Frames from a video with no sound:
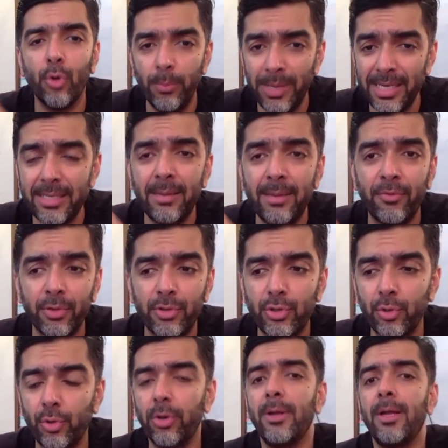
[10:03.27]
So go meet them for
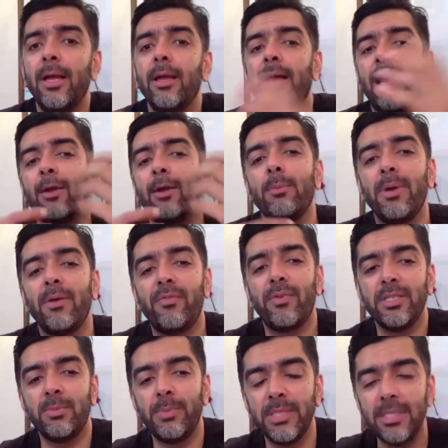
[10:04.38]
sure. I got my
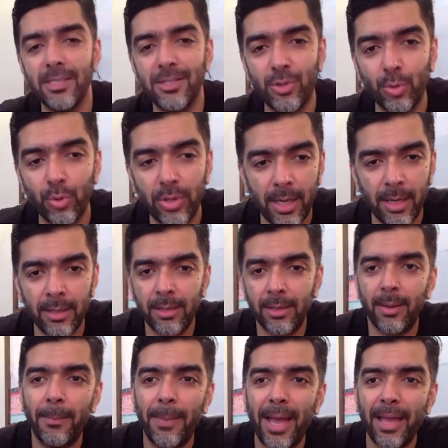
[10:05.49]
first business suit
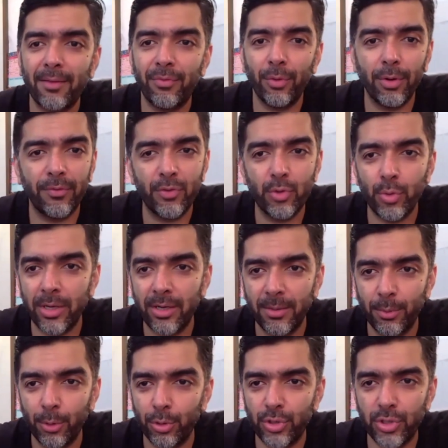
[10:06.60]
done, a bag full of
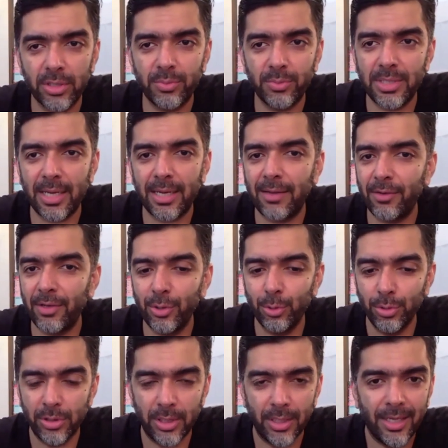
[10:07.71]
200 brochures, which I never
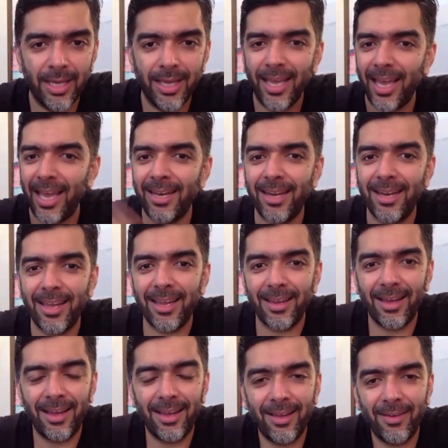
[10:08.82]
used. And
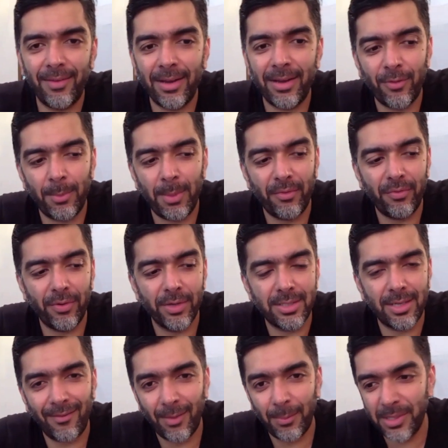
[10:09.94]
I went for my
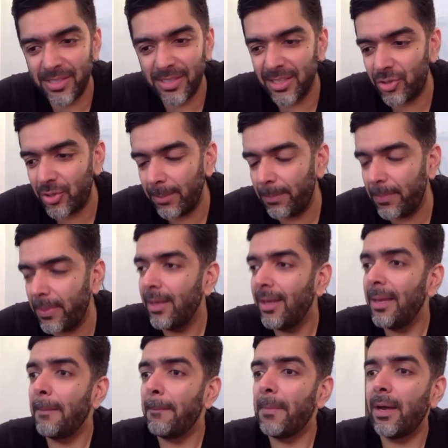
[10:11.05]
first ever business trip.
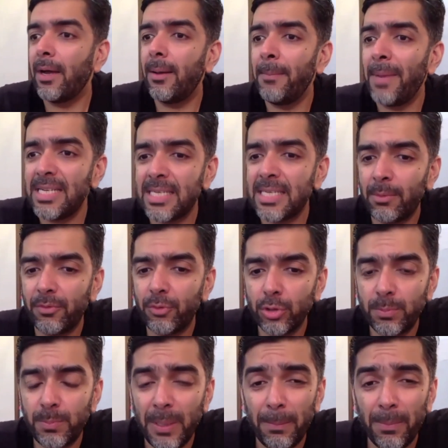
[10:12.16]
Met some of
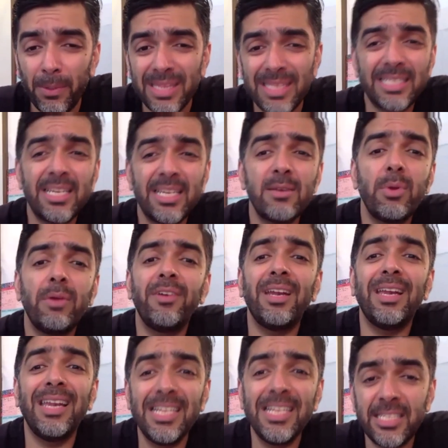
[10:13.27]
those people. They said, we
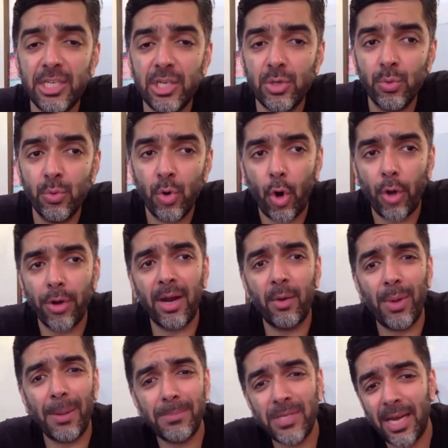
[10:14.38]
will list you on
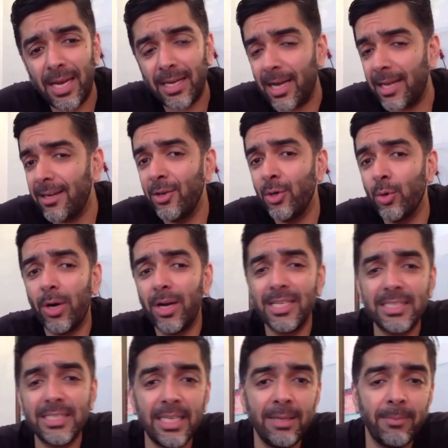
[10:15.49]
our website. I didn't know what
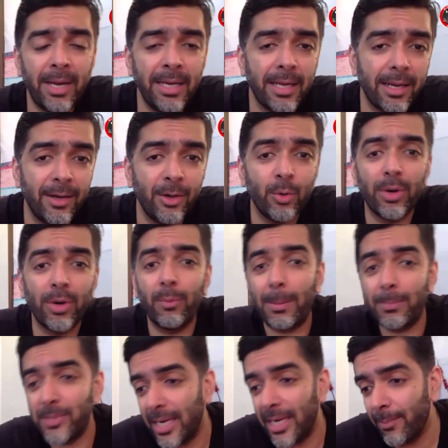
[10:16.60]
listing meant. I didn't know what a
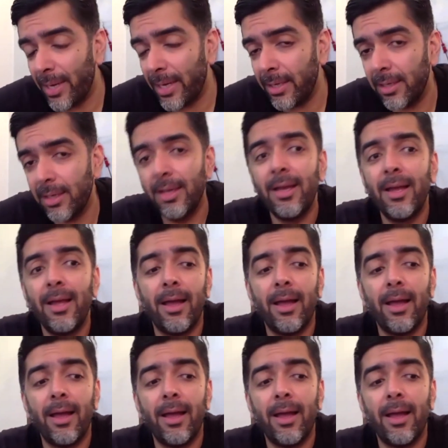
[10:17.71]
website meant.